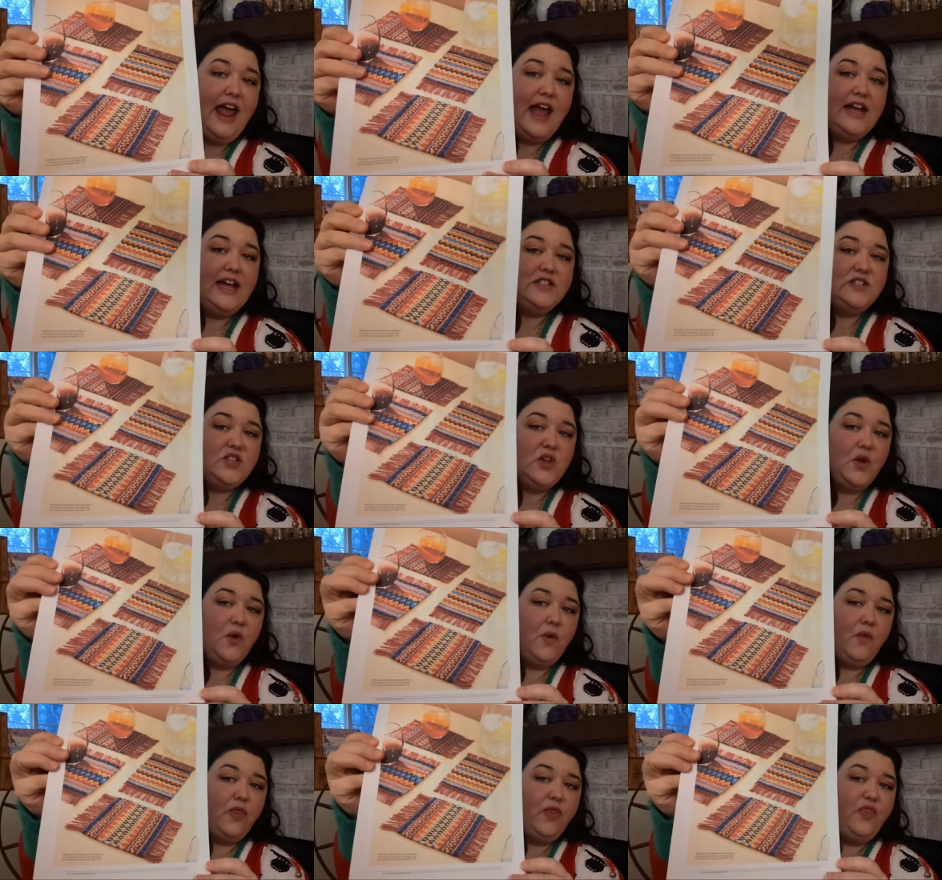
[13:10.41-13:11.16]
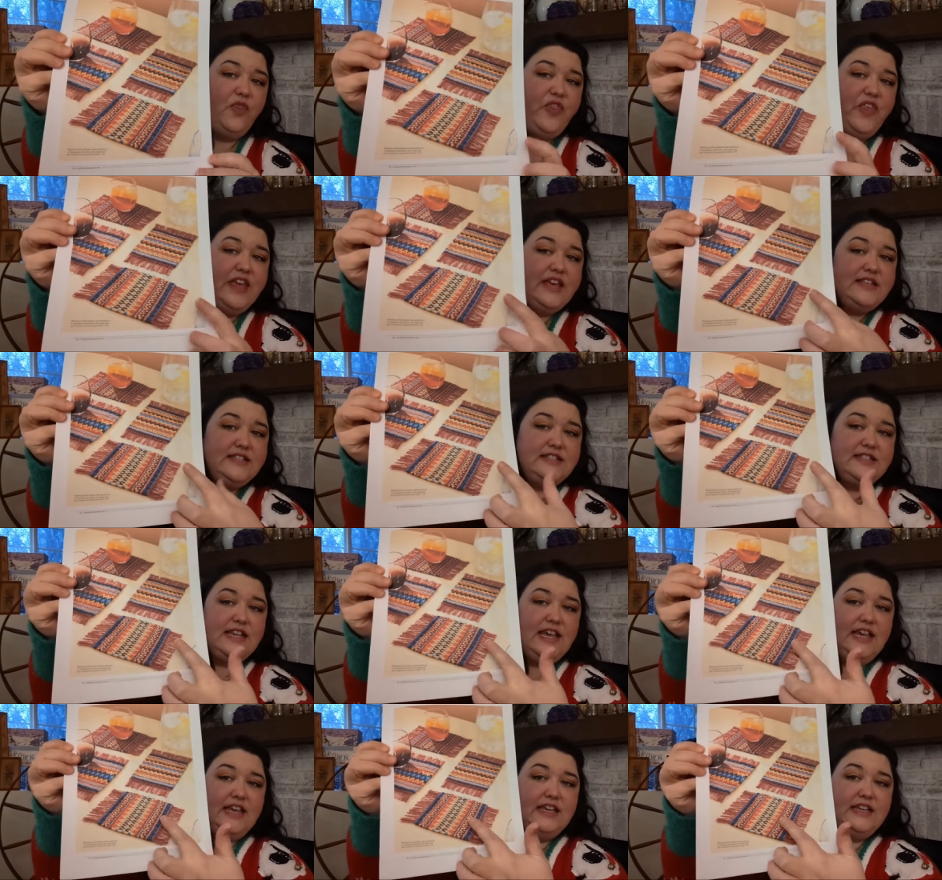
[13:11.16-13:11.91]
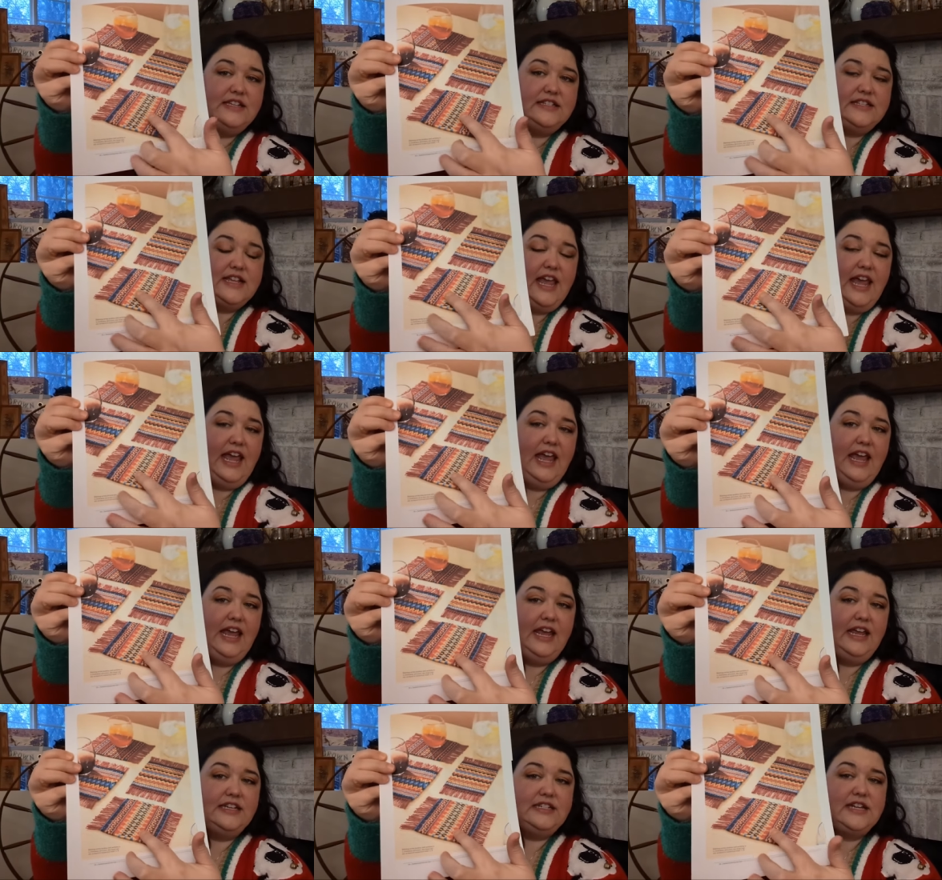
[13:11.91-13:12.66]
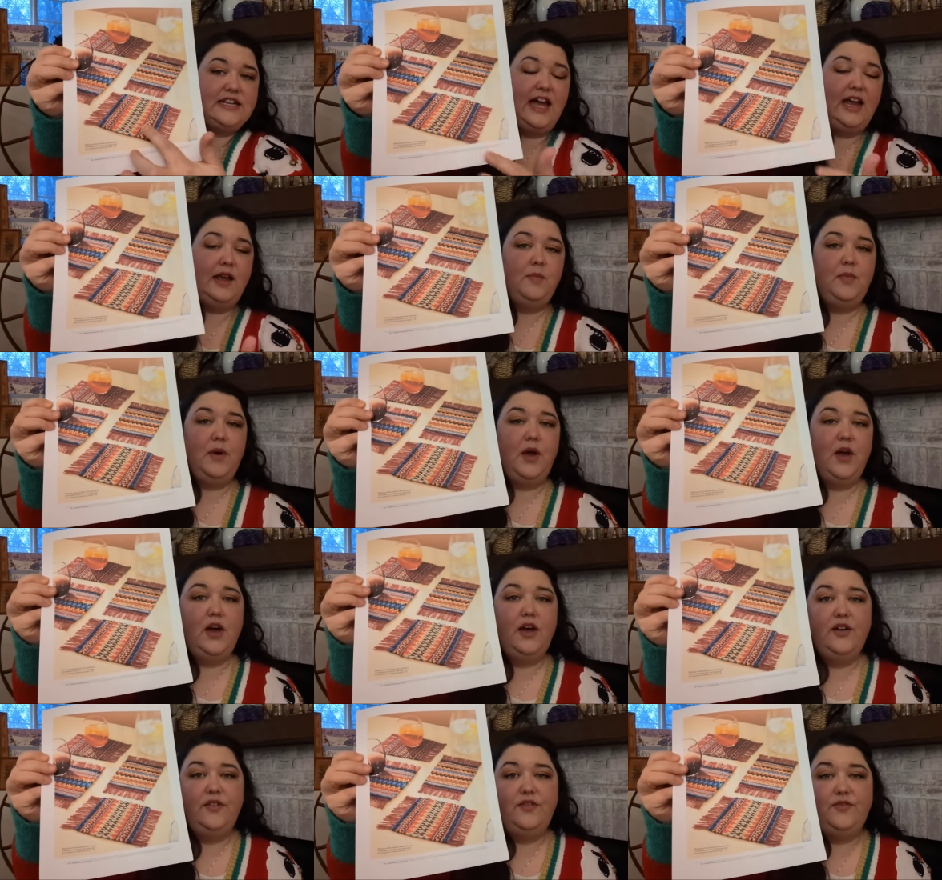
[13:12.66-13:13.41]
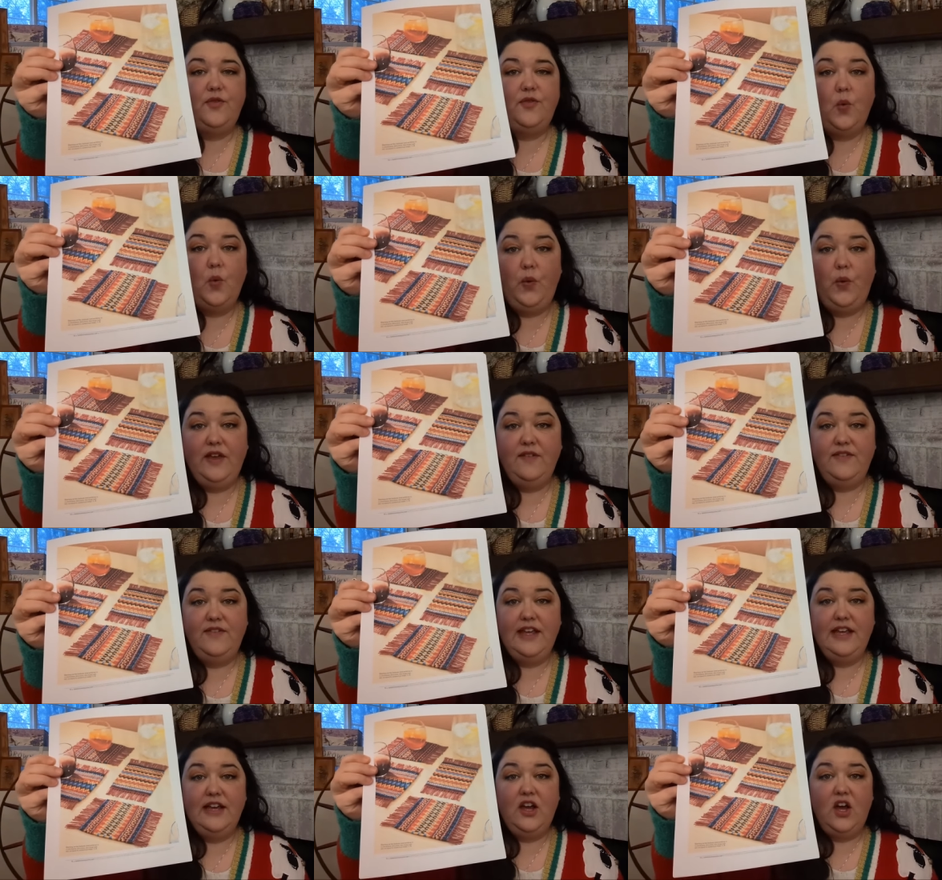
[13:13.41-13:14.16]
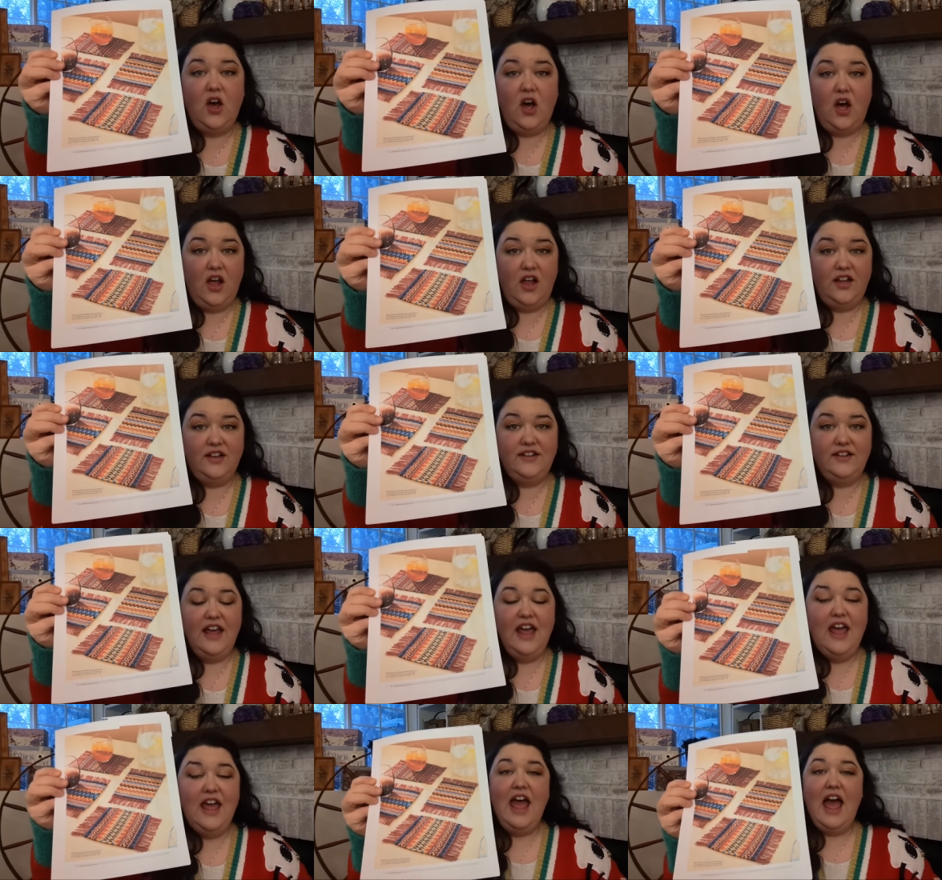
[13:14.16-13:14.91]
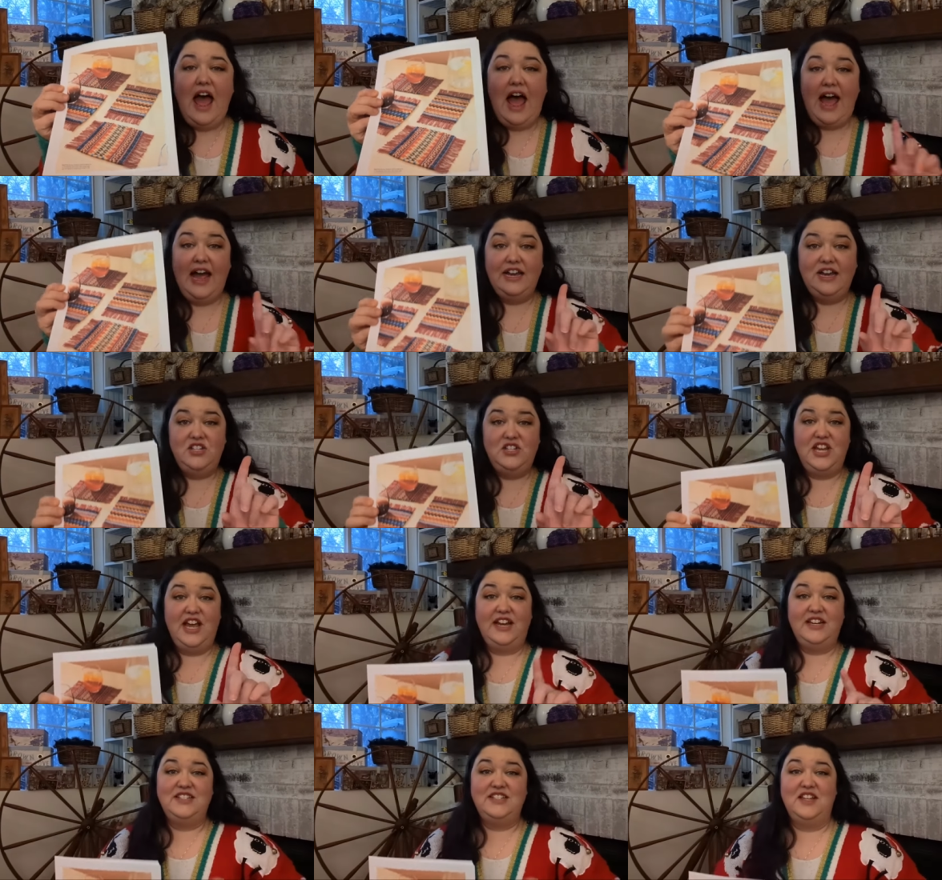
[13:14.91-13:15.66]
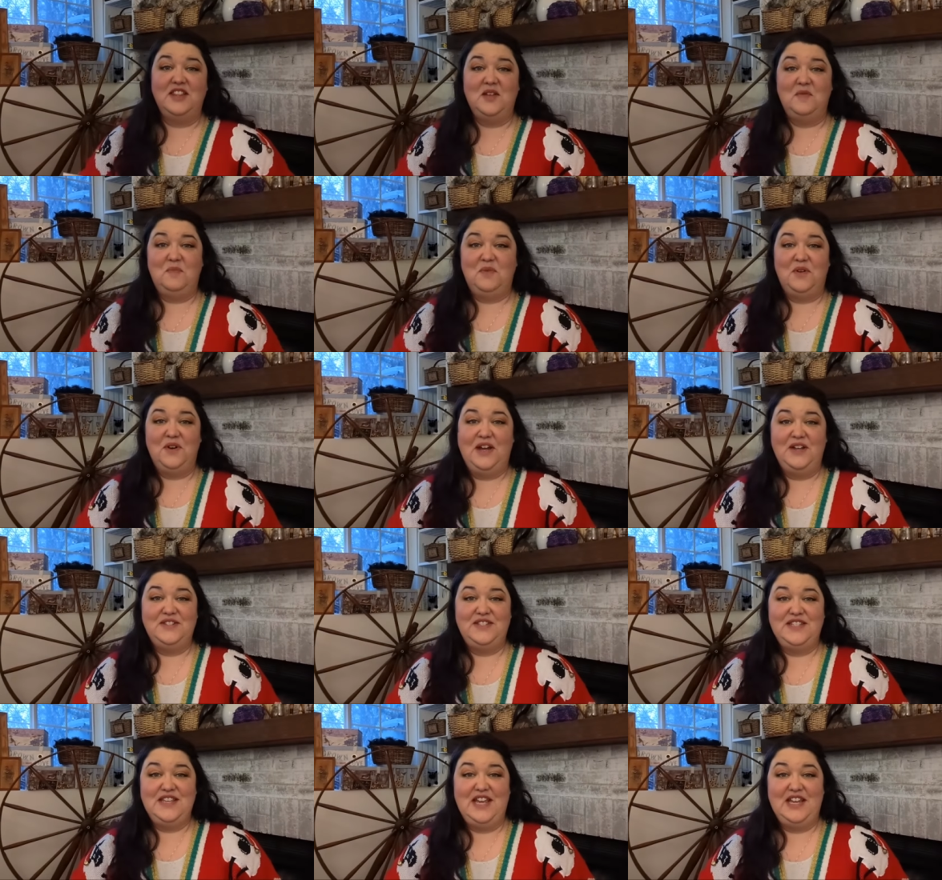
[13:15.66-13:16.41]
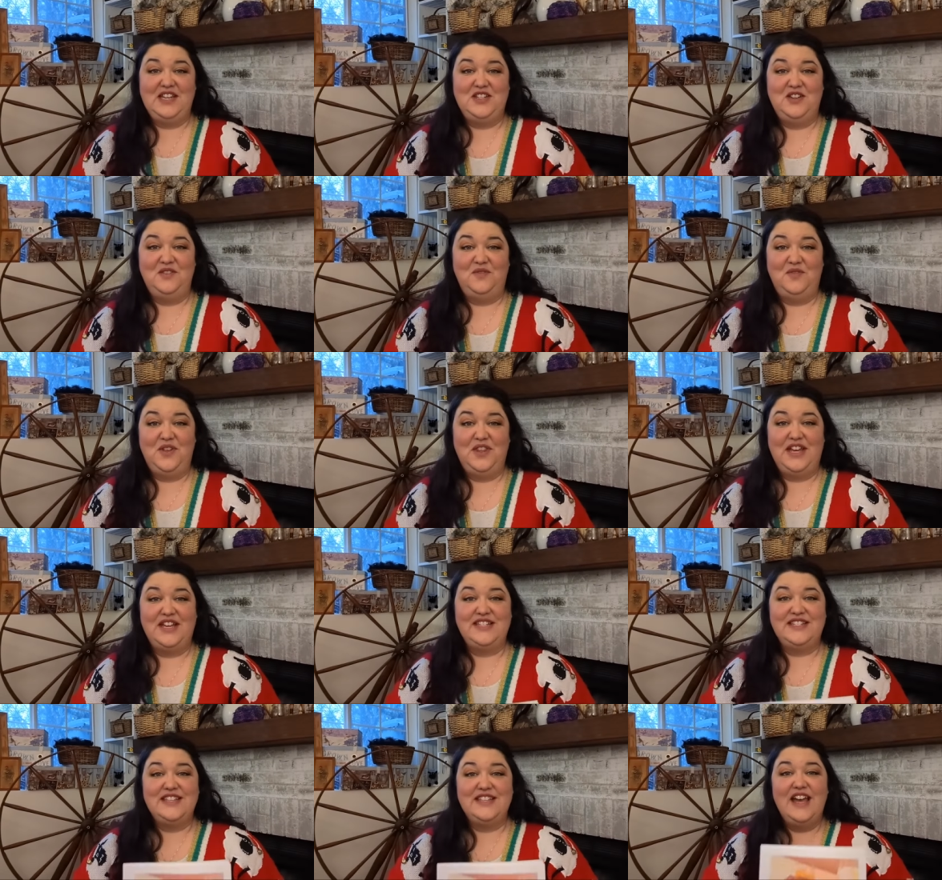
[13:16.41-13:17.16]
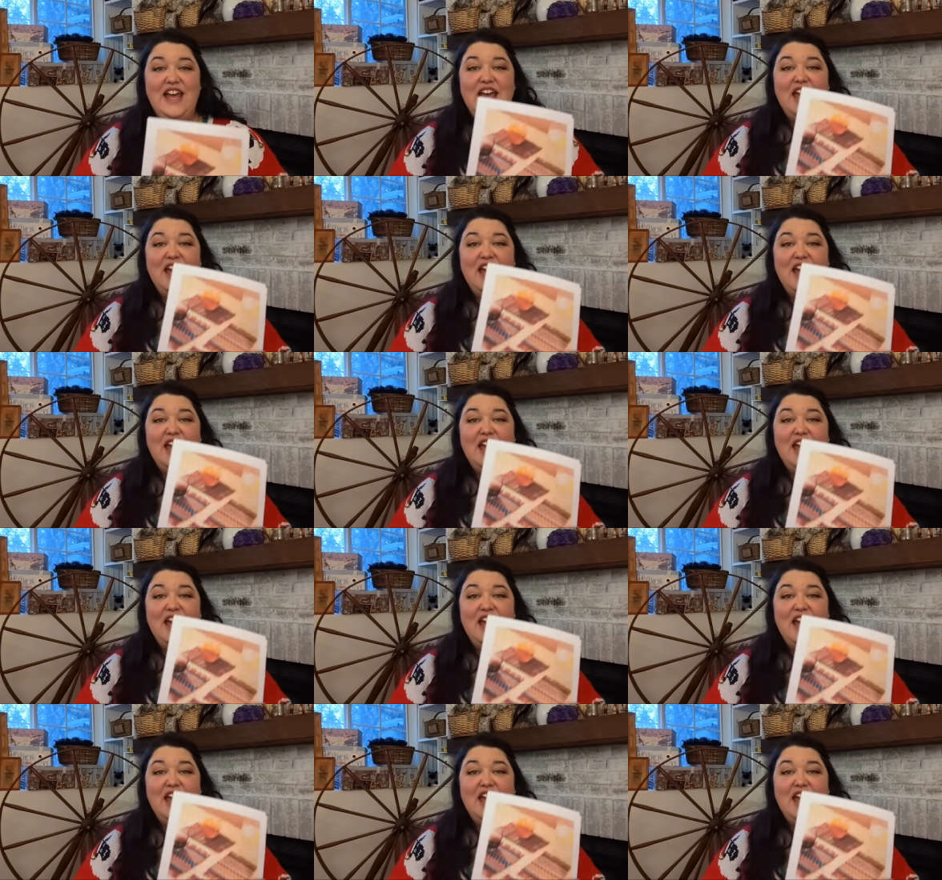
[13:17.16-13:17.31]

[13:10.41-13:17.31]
And so this is a type of weaving called, I checked on the pronunciation for this.